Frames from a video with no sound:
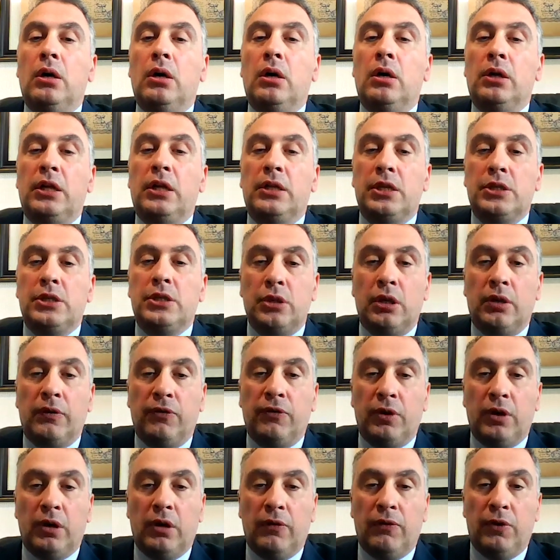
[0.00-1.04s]
Let us not
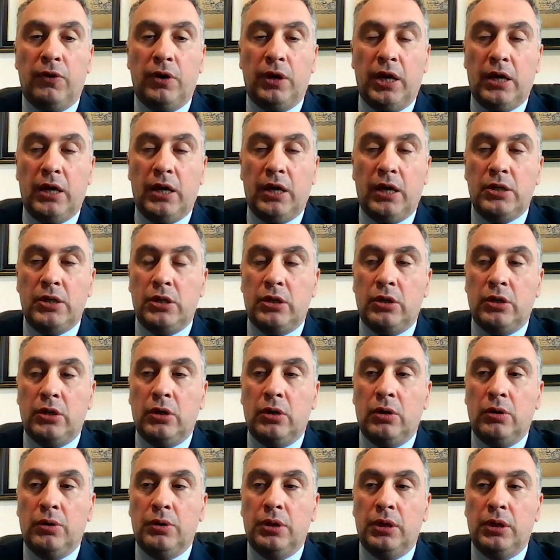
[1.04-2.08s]
forget
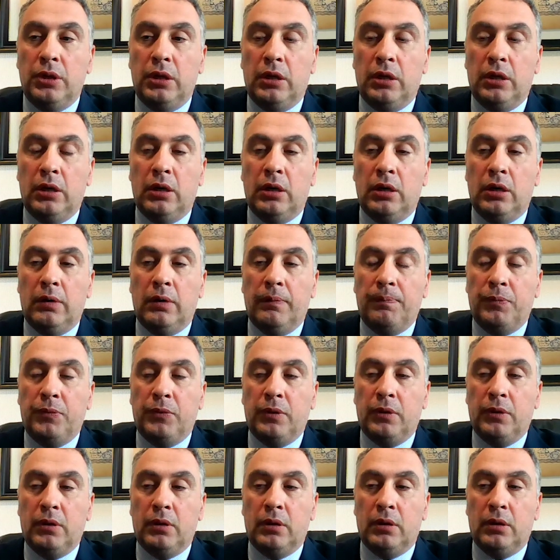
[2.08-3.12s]
the
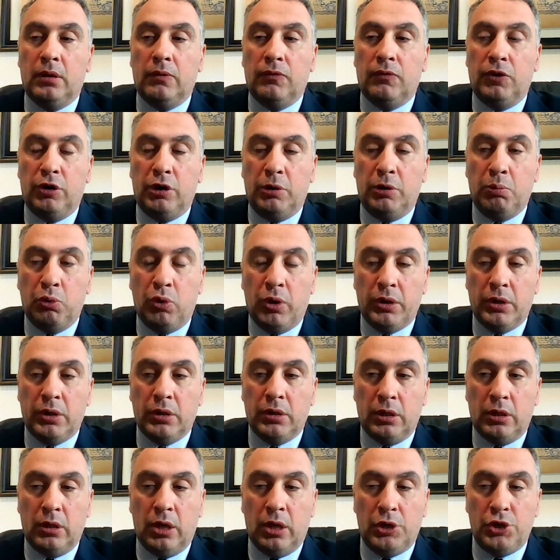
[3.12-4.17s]
very important
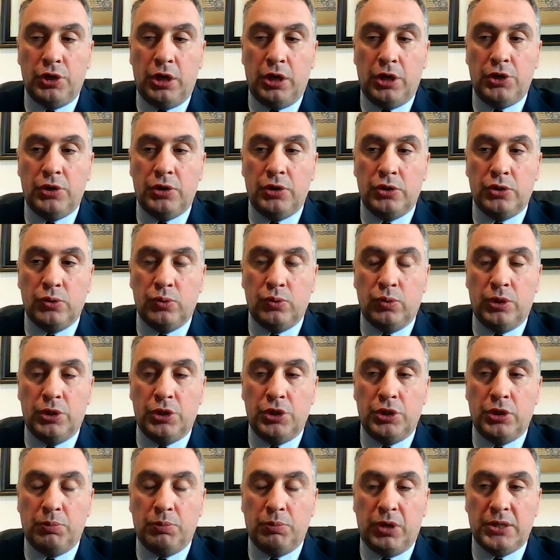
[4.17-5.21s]
negotiations
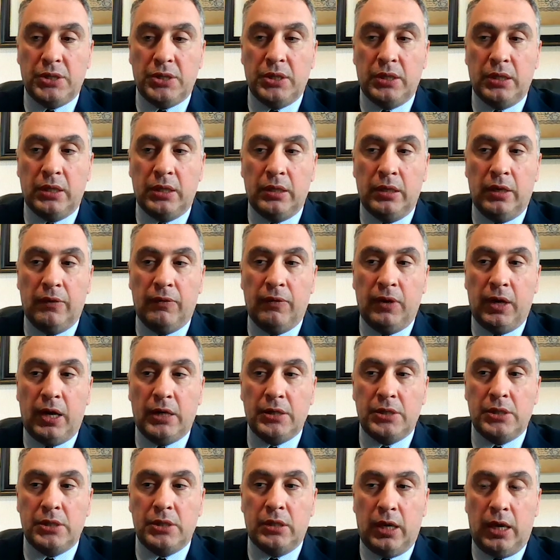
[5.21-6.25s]
which President Aliyev
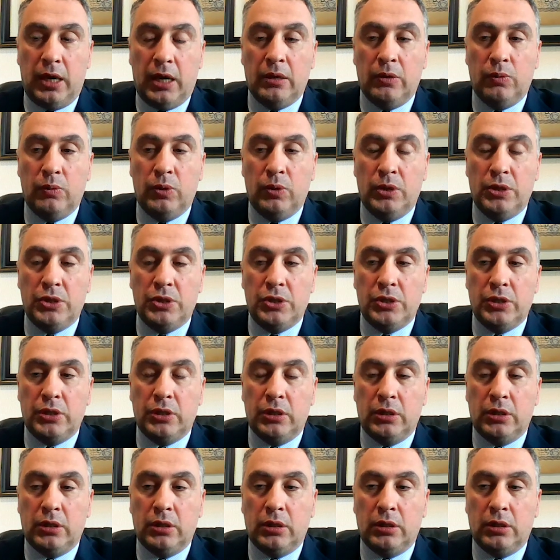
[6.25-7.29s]
has had with
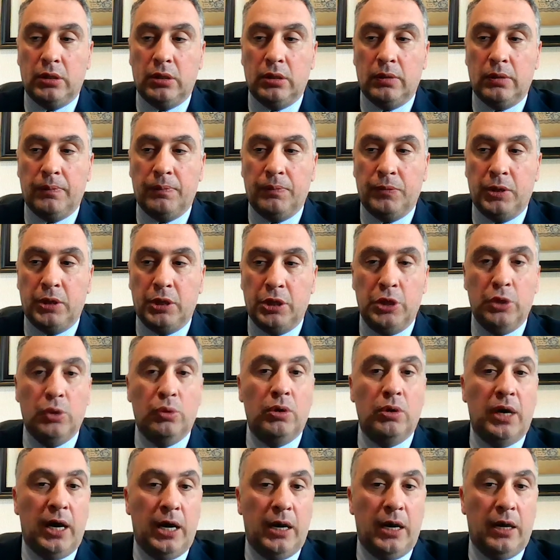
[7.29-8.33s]
EU
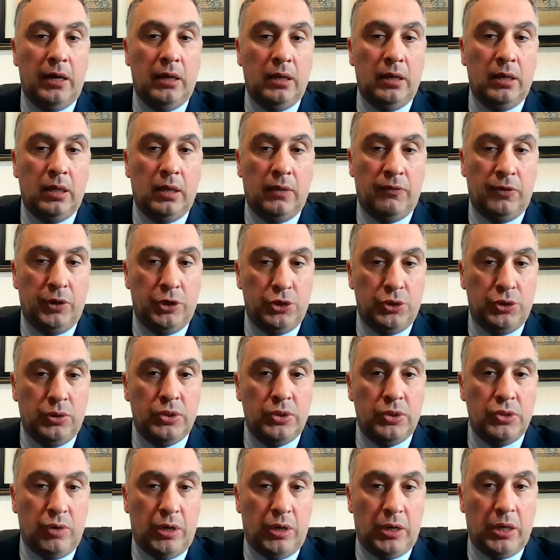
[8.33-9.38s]
high
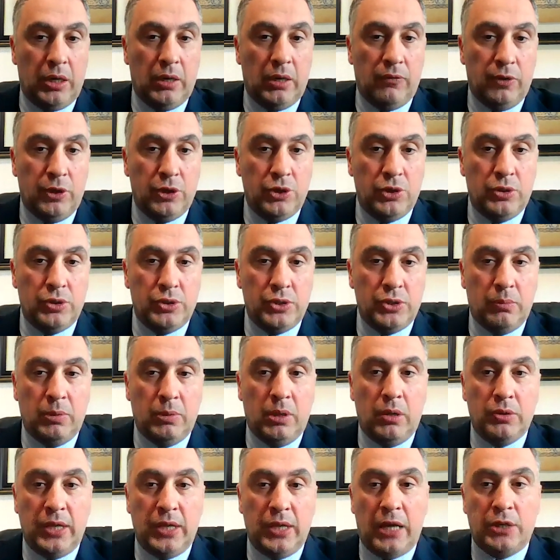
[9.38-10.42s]
officials, ranking officials,
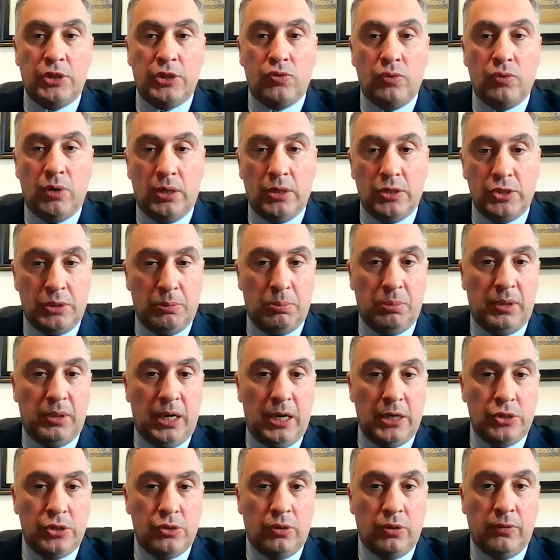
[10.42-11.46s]
about extra
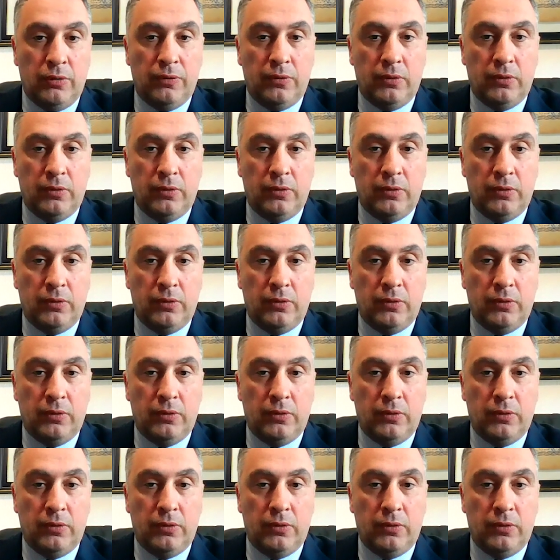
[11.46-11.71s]
supplies of